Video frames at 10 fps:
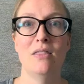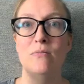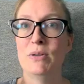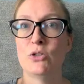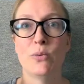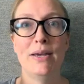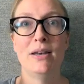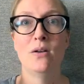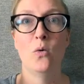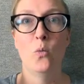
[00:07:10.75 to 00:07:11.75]

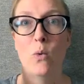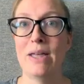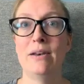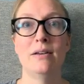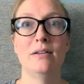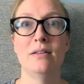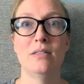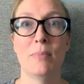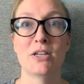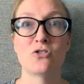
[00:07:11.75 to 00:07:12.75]
between when
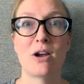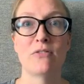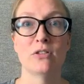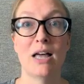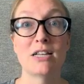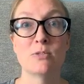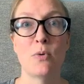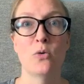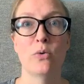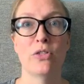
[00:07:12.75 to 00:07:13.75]
the bus driver last
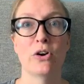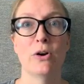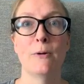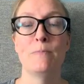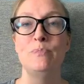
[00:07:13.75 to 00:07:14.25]
spoke with her